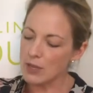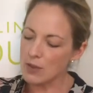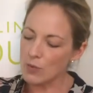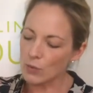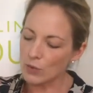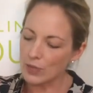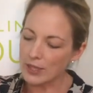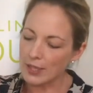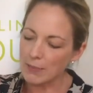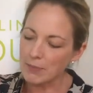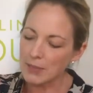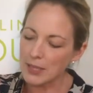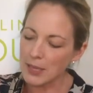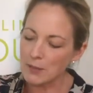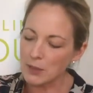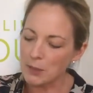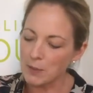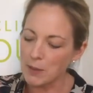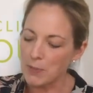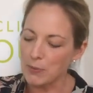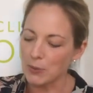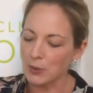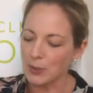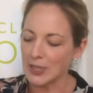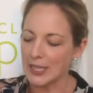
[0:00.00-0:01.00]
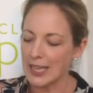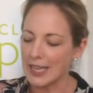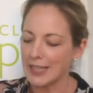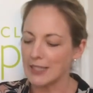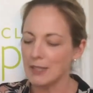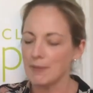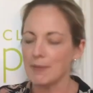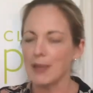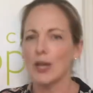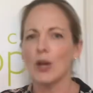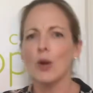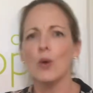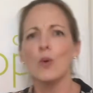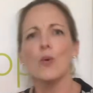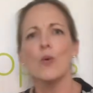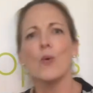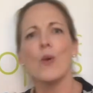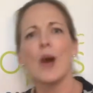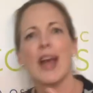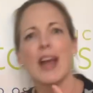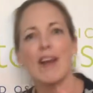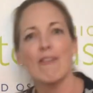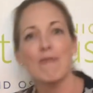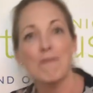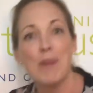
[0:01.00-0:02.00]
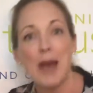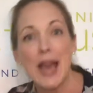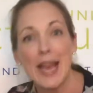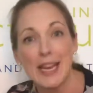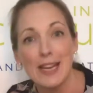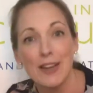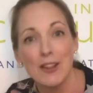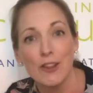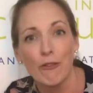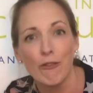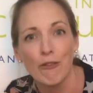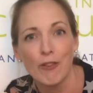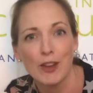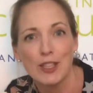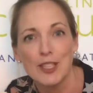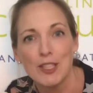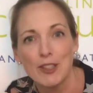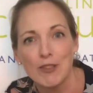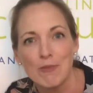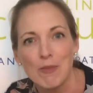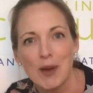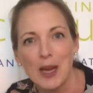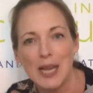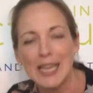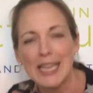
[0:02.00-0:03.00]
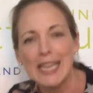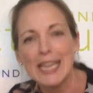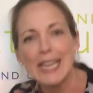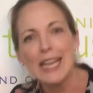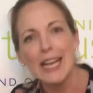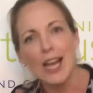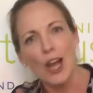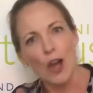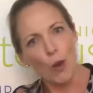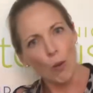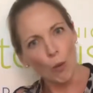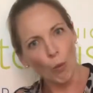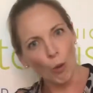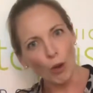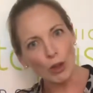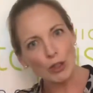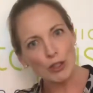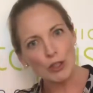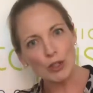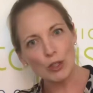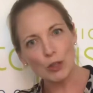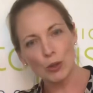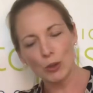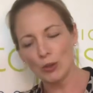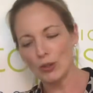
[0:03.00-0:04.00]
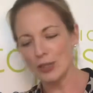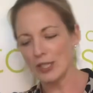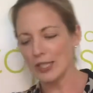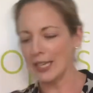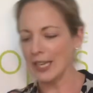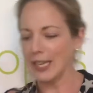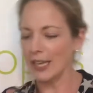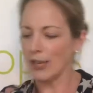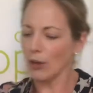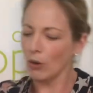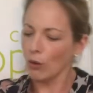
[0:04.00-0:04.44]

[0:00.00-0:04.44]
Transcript: sometimes people say to me, oh, I have pain at the front of my knee, what's causing it?